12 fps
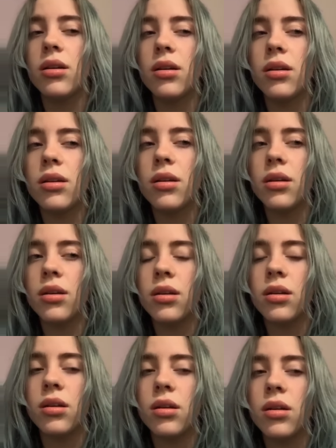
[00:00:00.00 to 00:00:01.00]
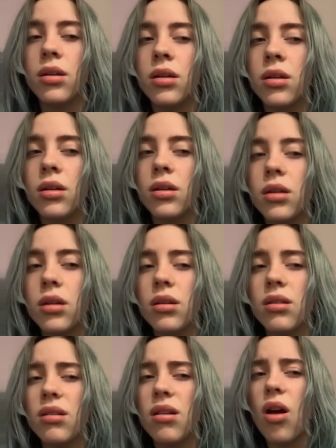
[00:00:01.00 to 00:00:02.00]

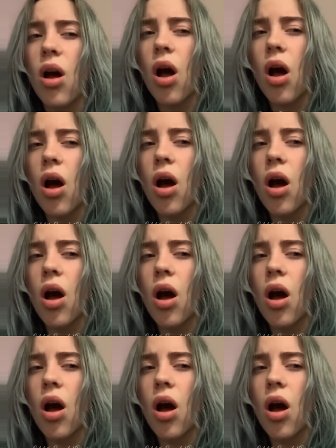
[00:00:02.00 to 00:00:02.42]
(no one is talking)